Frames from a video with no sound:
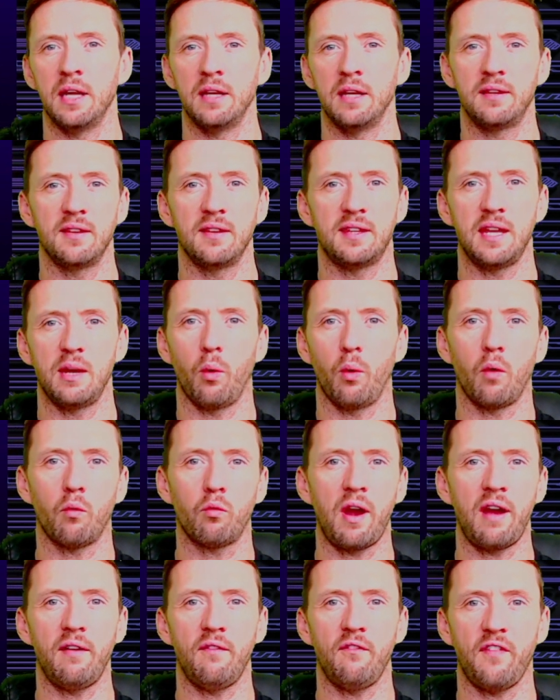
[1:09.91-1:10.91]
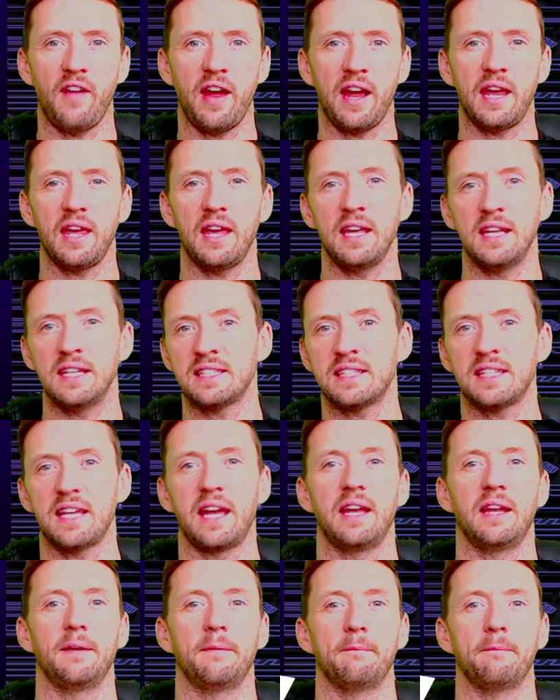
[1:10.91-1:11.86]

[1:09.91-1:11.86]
to see what RedFEG is saying.